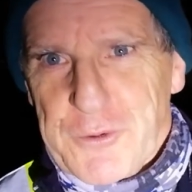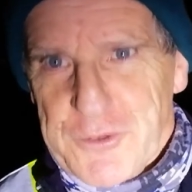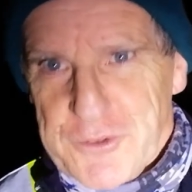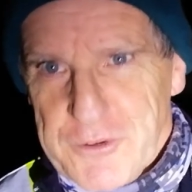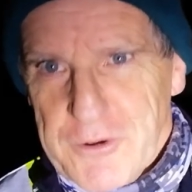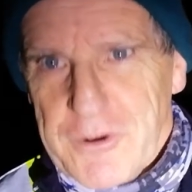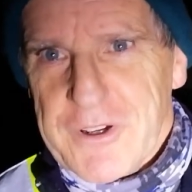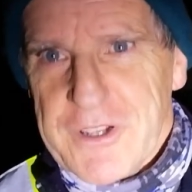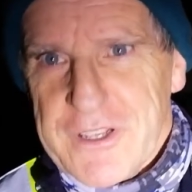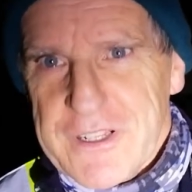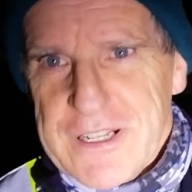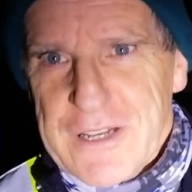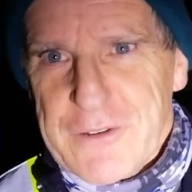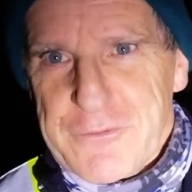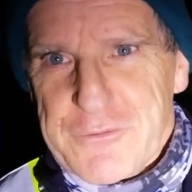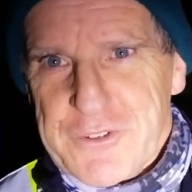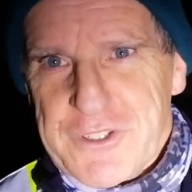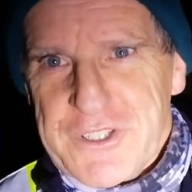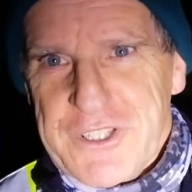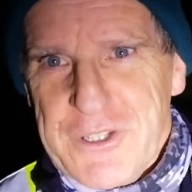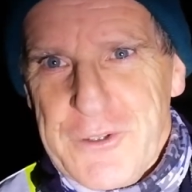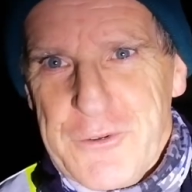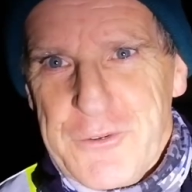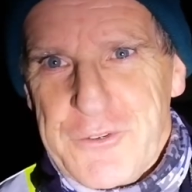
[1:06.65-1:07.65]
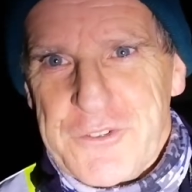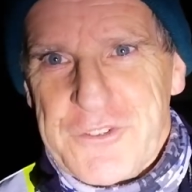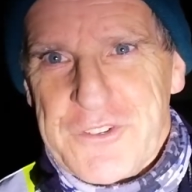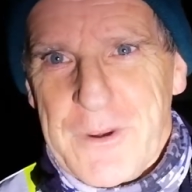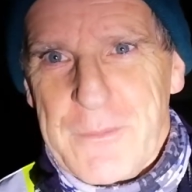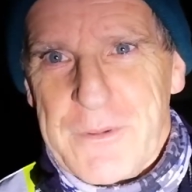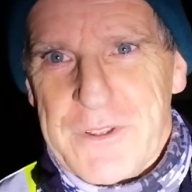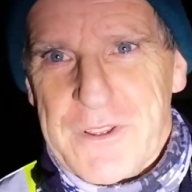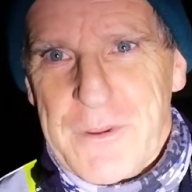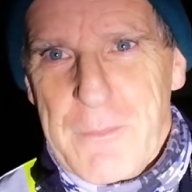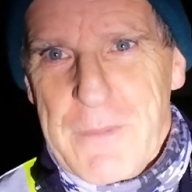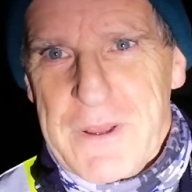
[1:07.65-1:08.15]
So I'm going to have to use
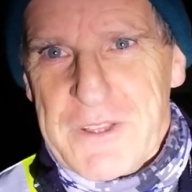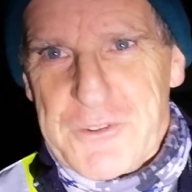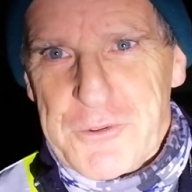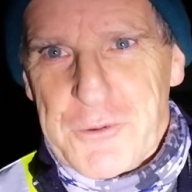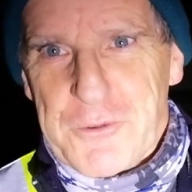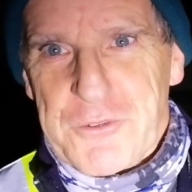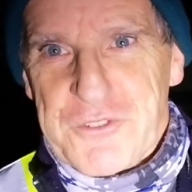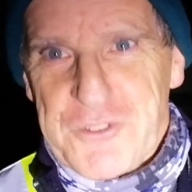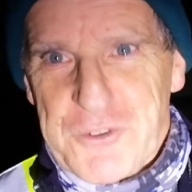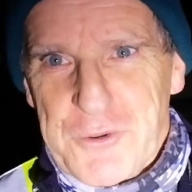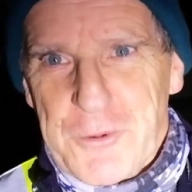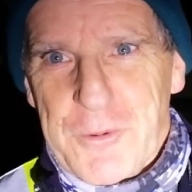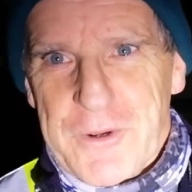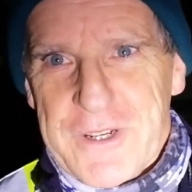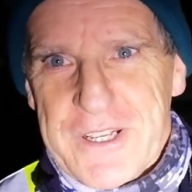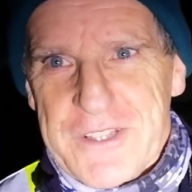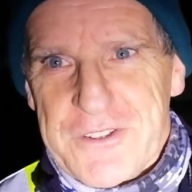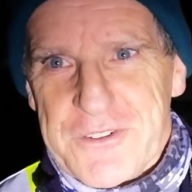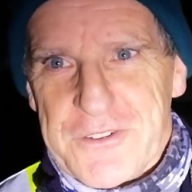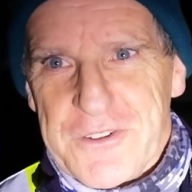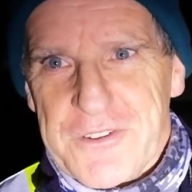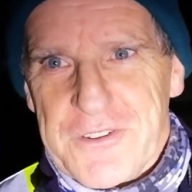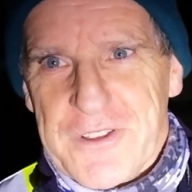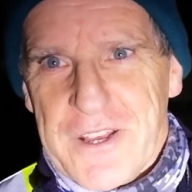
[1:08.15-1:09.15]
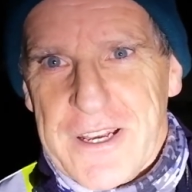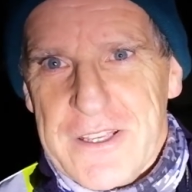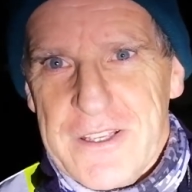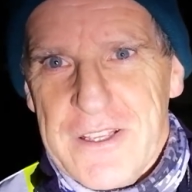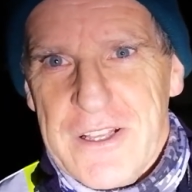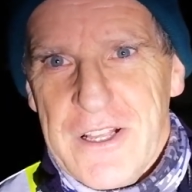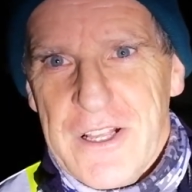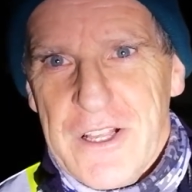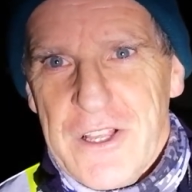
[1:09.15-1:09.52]
some of the mental toolkit today.